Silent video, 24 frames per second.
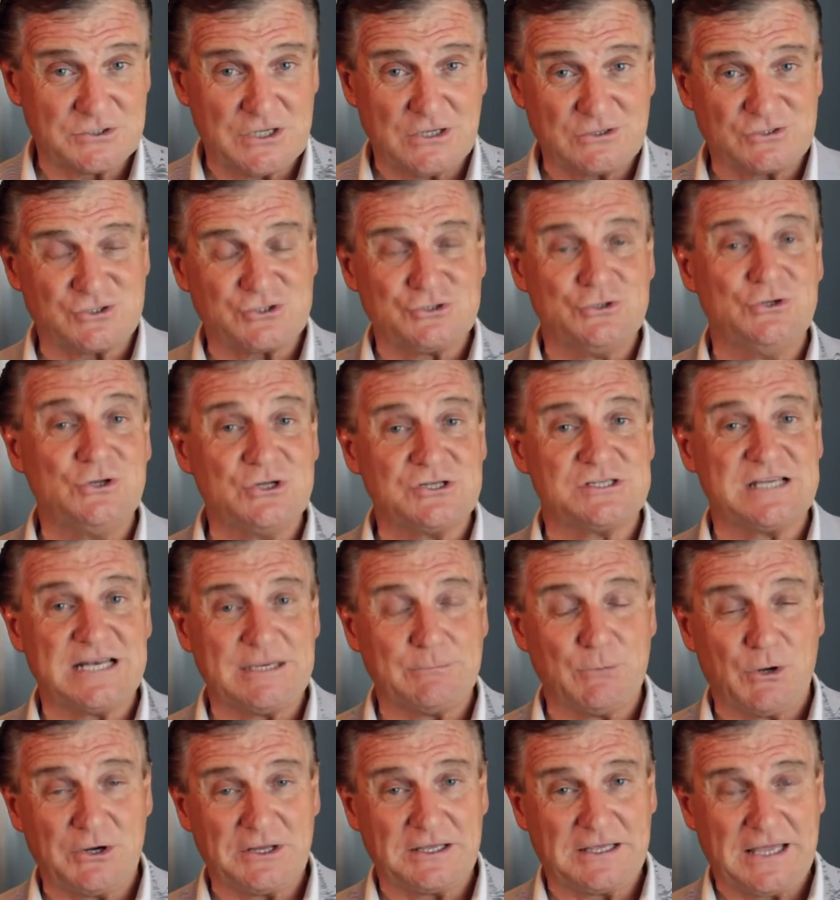So as soon as
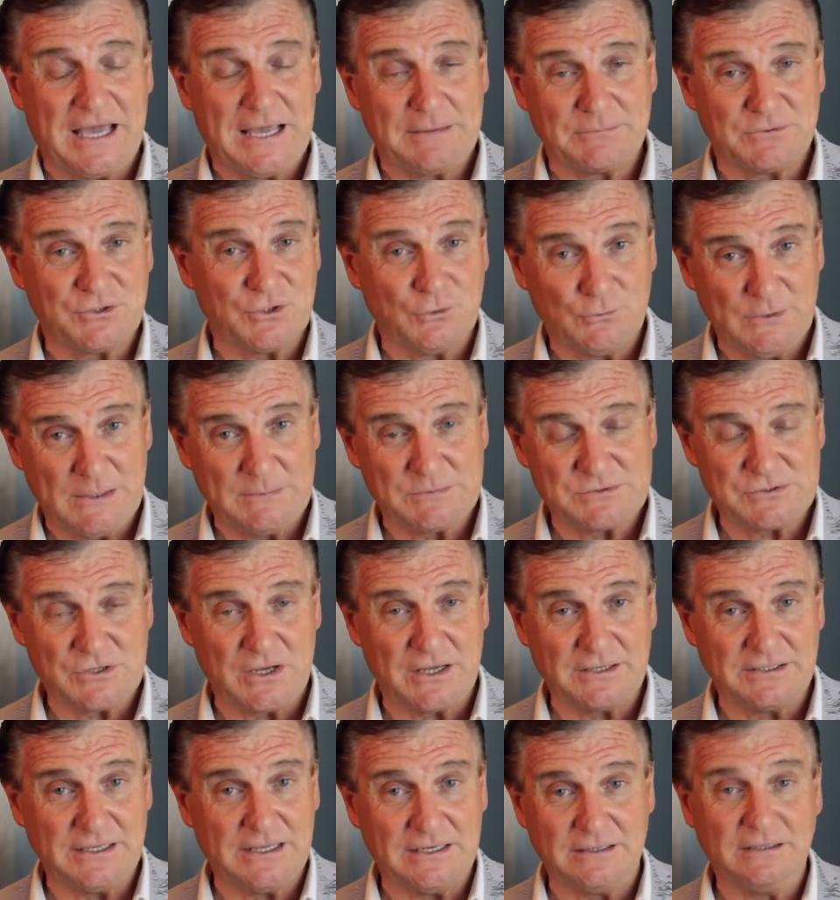anybody came to the
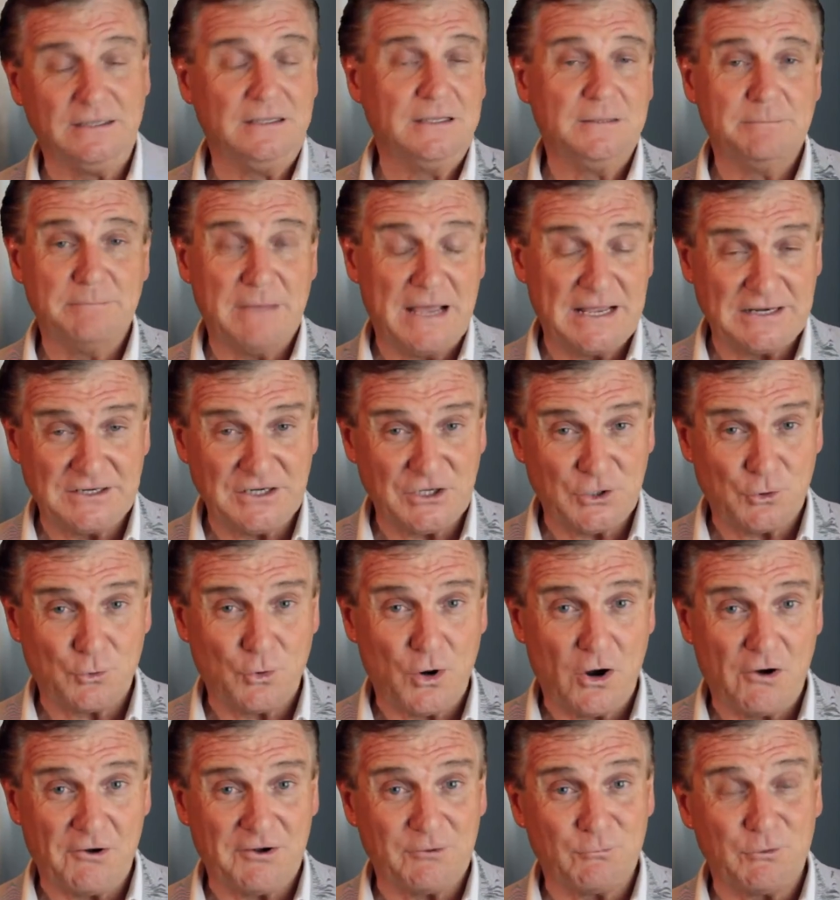website and made an
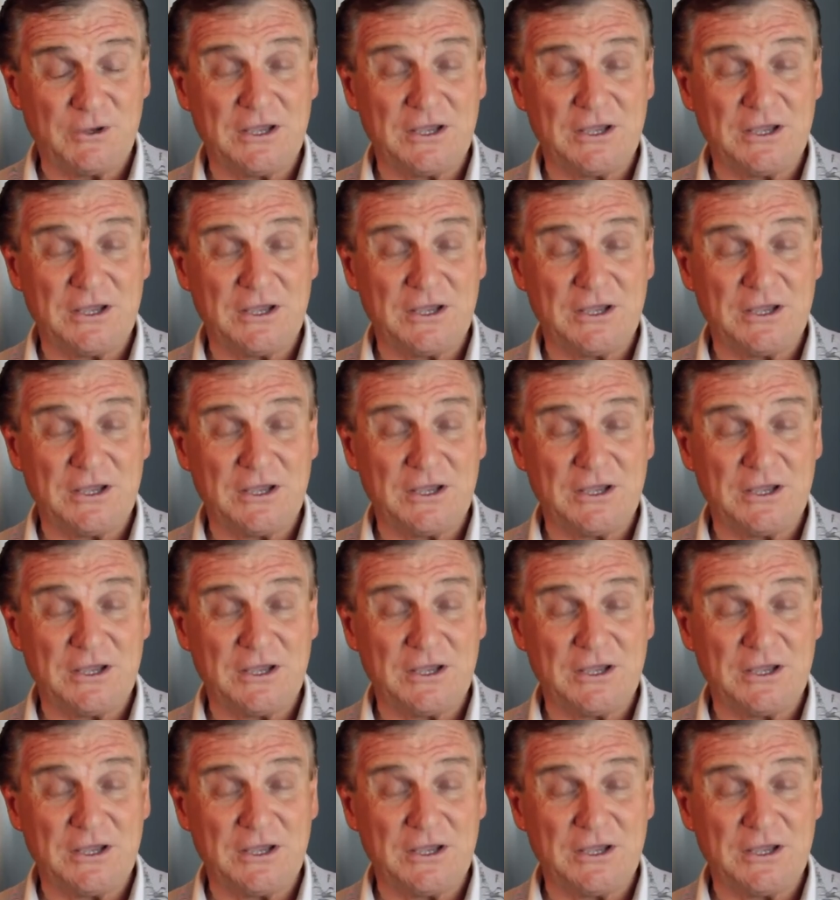inquiry,